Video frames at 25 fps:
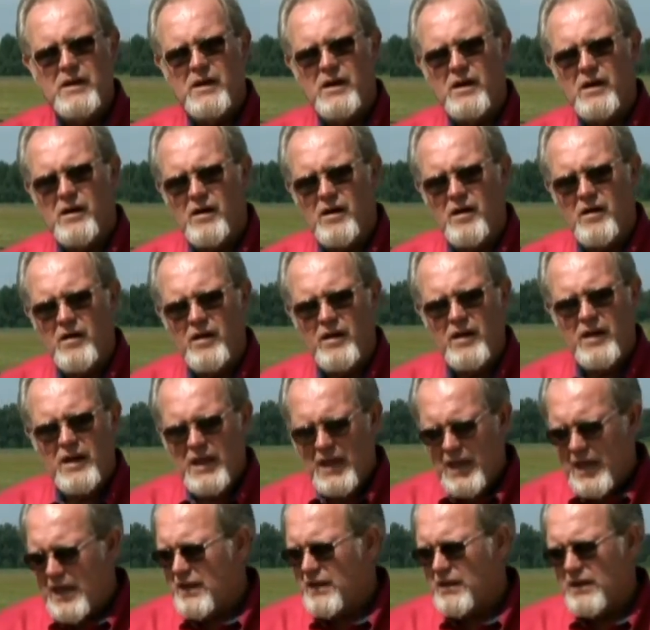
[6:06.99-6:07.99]
Uh,
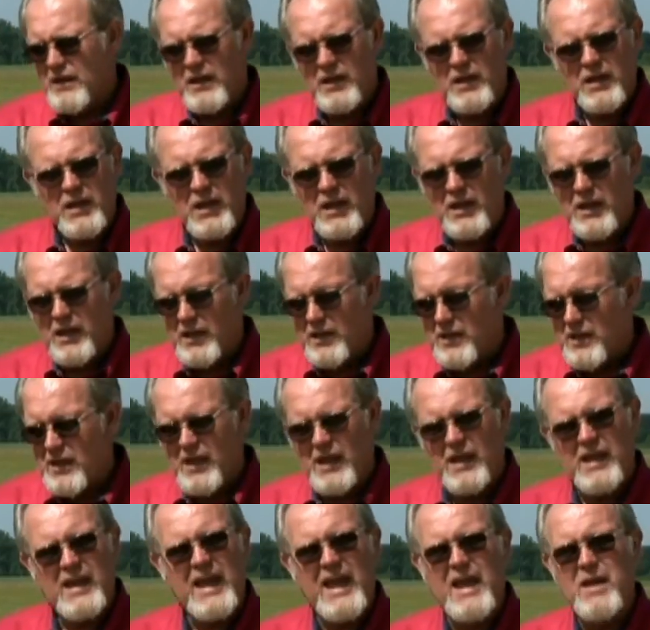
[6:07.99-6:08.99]
and it,
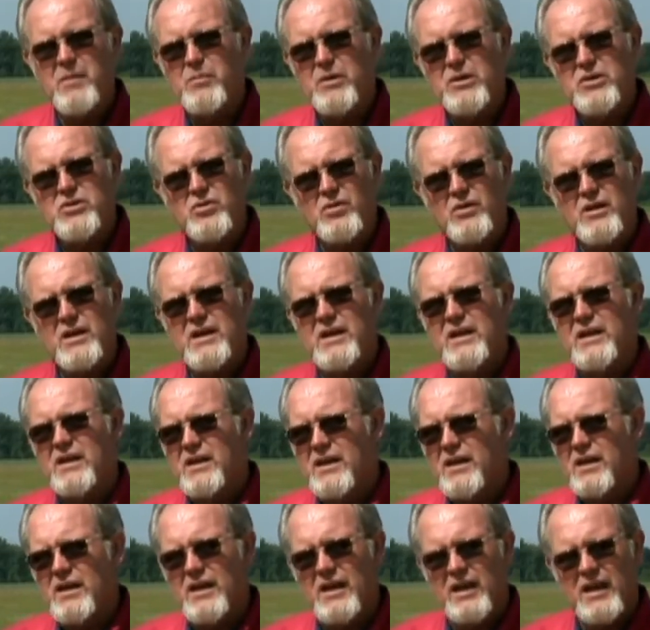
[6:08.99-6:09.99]
it, can be treated.
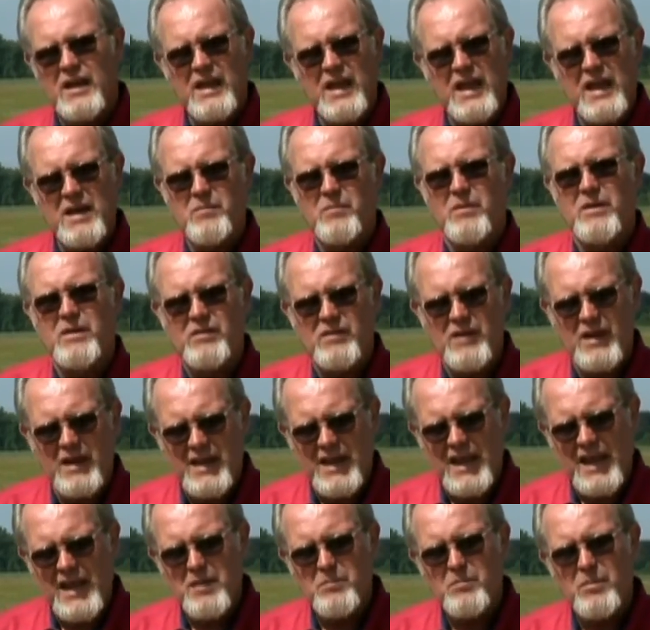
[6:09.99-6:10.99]
It can be. They
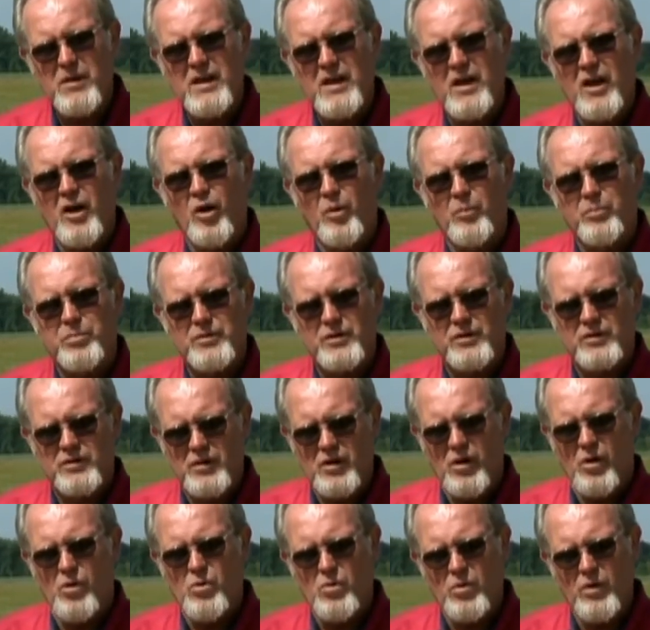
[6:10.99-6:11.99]
can be helped.
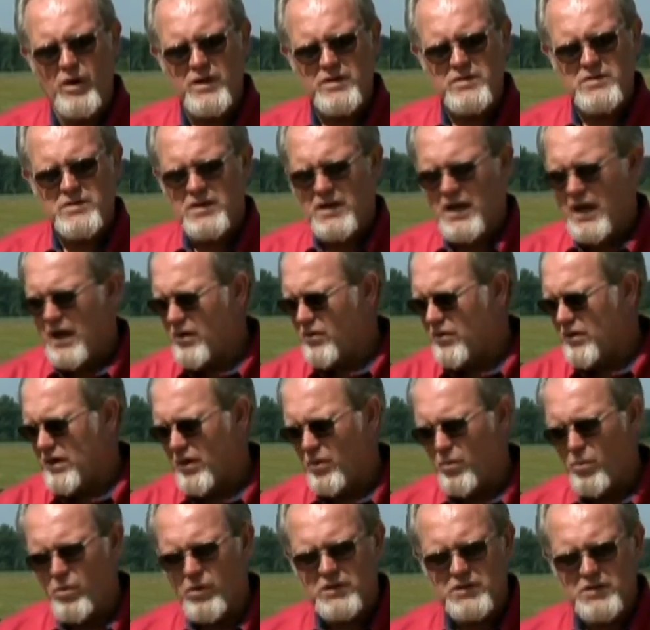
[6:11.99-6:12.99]
No question. I don't care
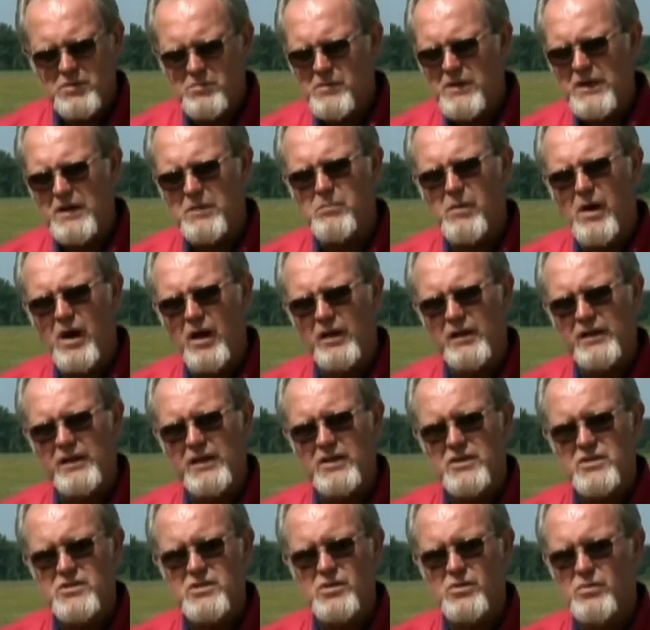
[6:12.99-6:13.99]
what the metabolic
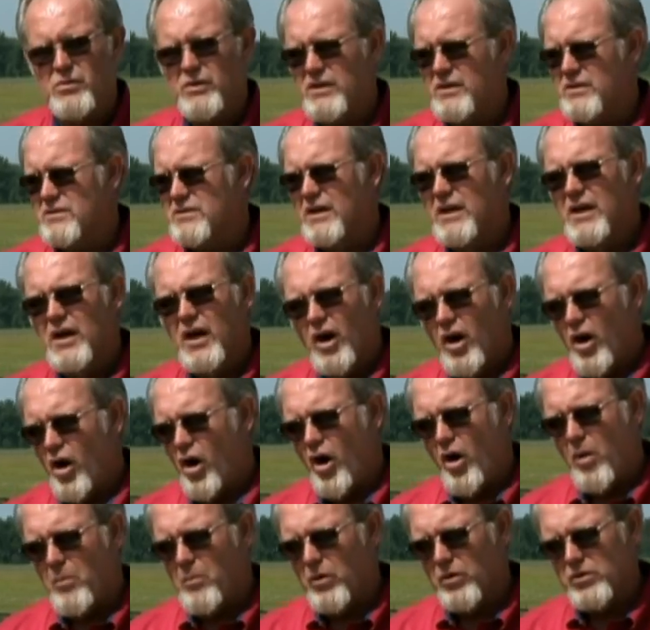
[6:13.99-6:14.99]
issue is.
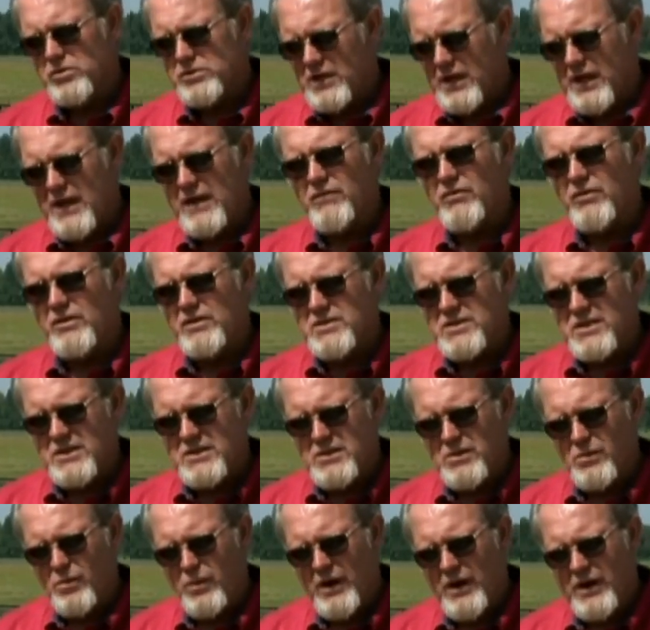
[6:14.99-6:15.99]
Almost every
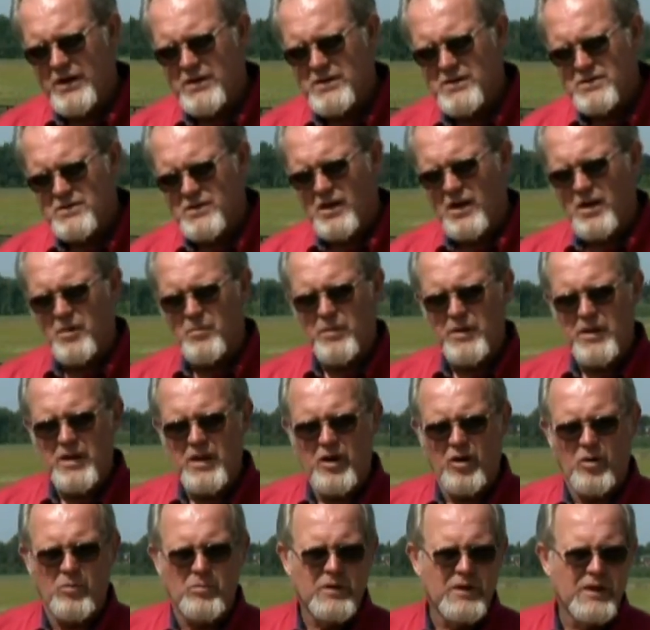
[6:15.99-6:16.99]
situation is going to be
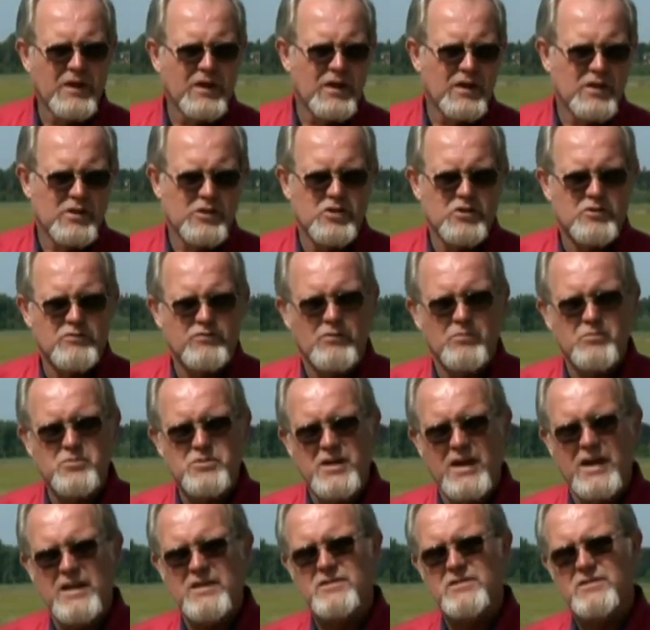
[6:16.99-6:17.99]
helped just from
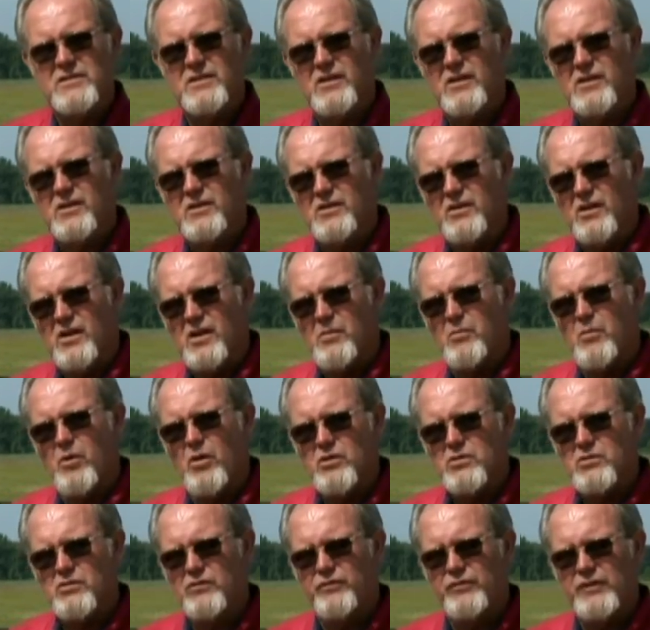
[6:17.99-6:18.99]
changing the, to
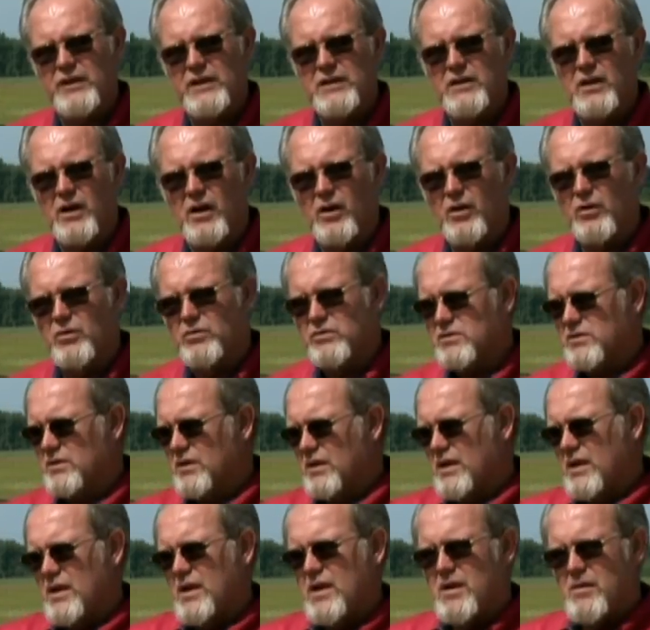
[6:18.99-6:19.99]
commercial feed to oats,
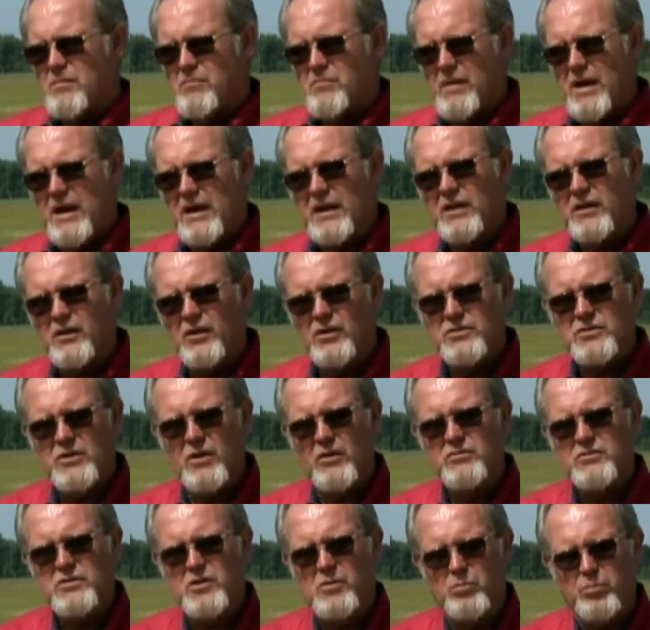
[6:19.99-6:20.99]
making those
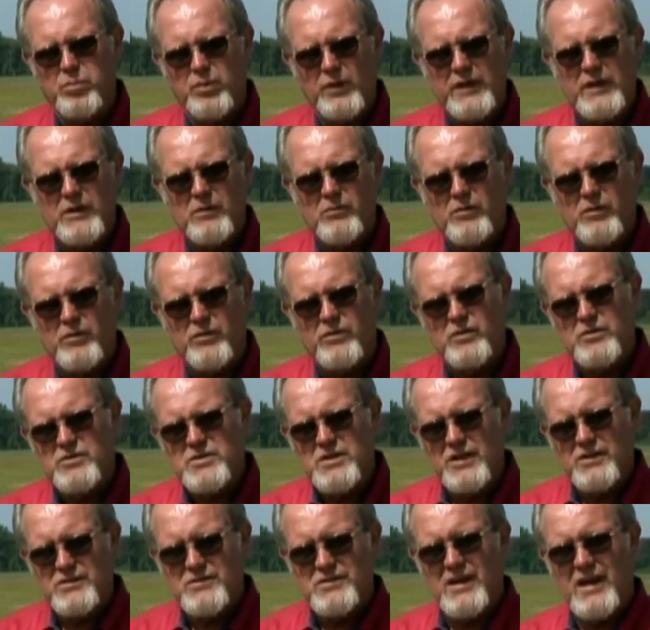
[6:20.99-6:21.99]
oats complete with the
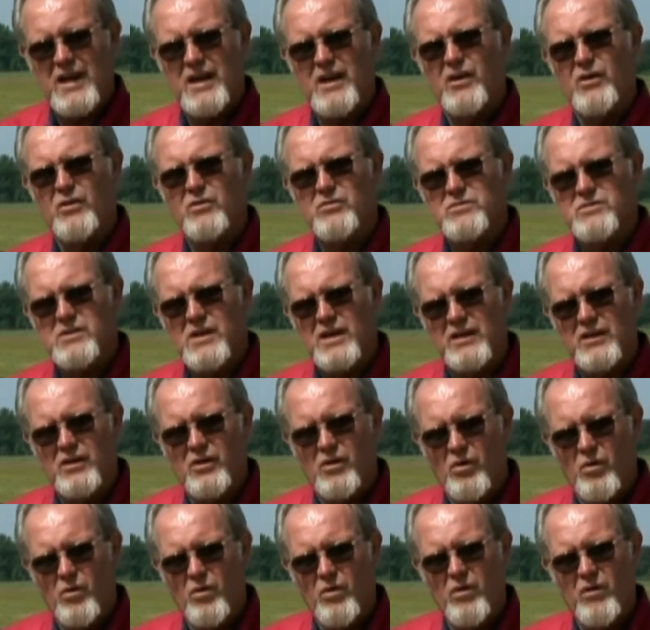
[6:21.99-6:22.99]
Just Add oats and the
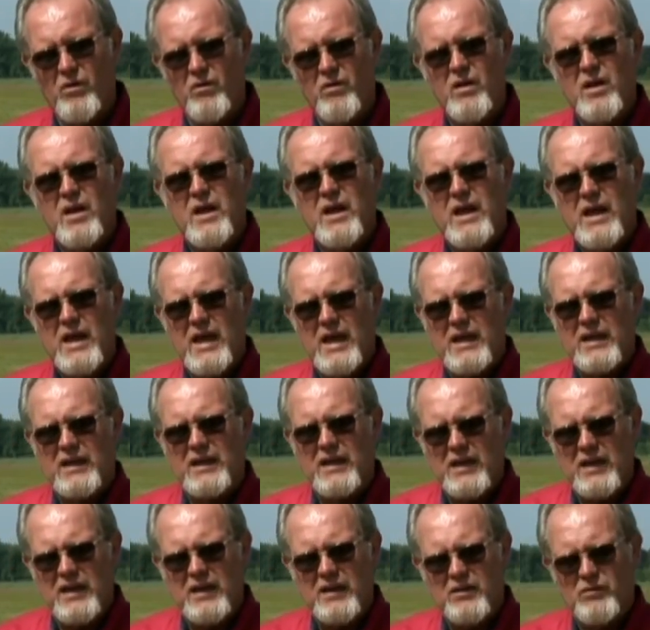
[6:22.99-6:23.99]
oil, and
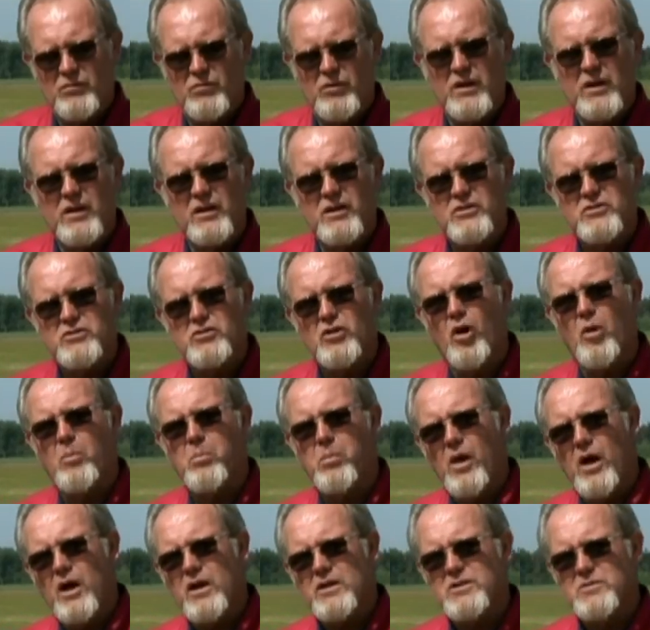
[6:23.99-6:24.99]
getting rid of the salt
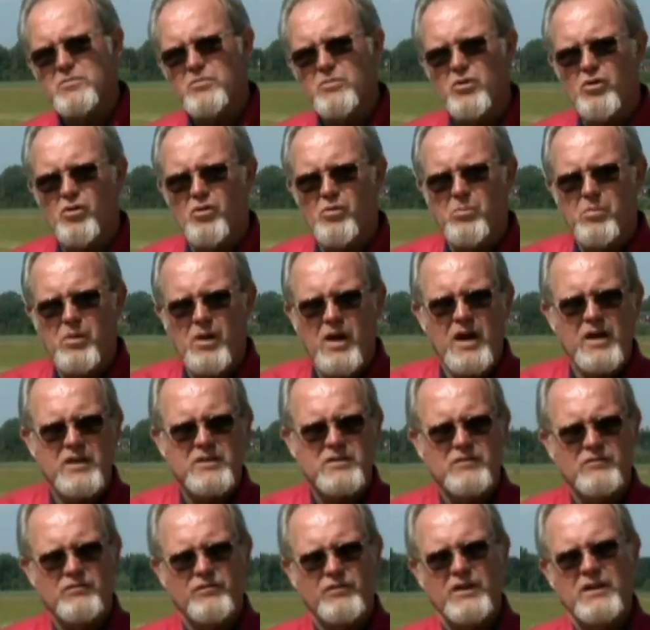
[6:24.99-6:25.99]
blocks and mineral blocks,
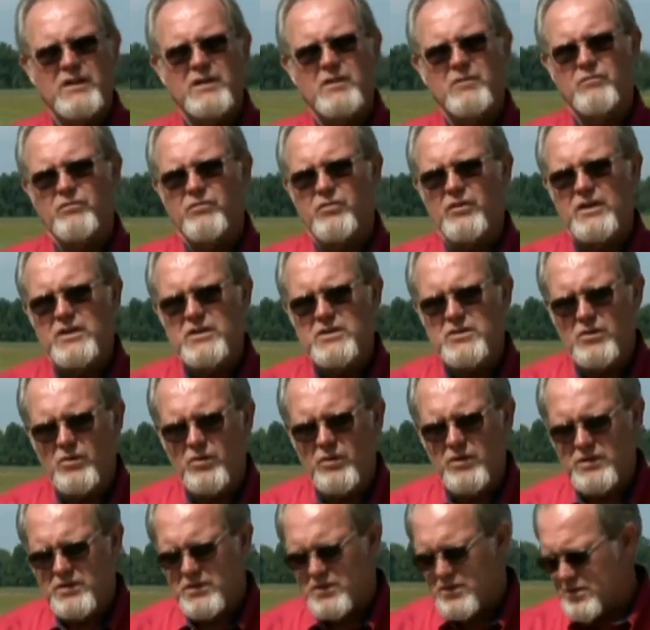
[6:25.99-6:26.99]
and feeding them free
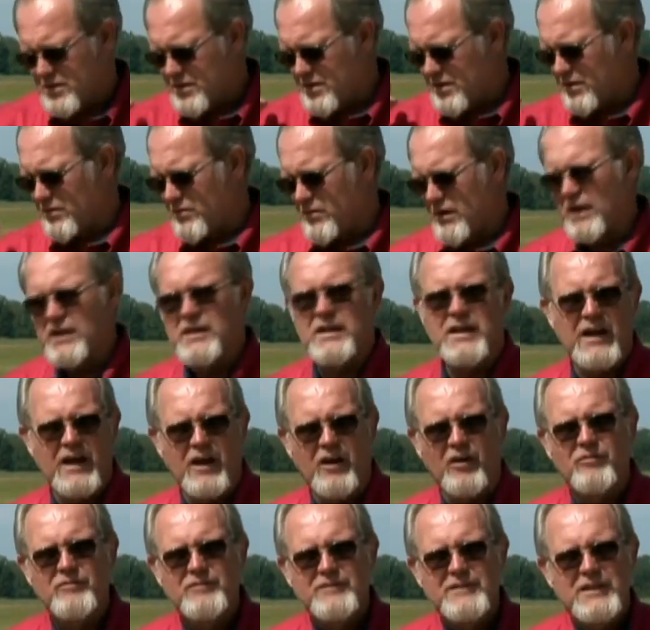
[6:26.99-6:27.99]
choice the Red
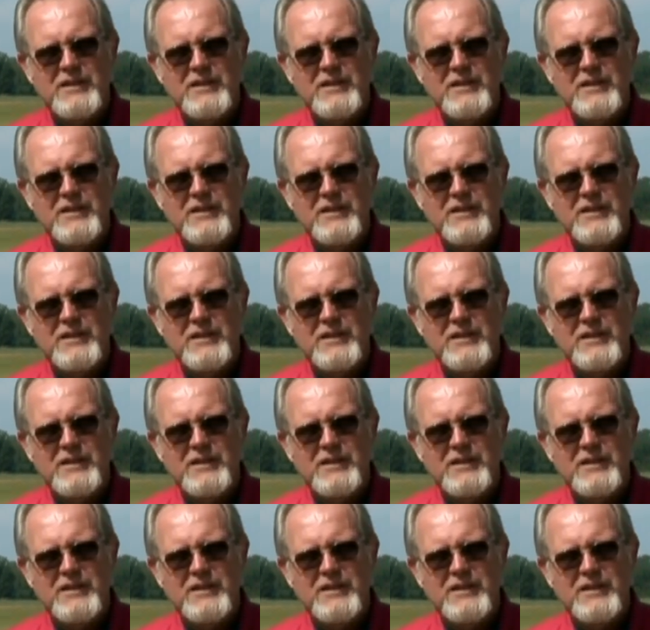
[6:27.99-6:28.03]
Cal.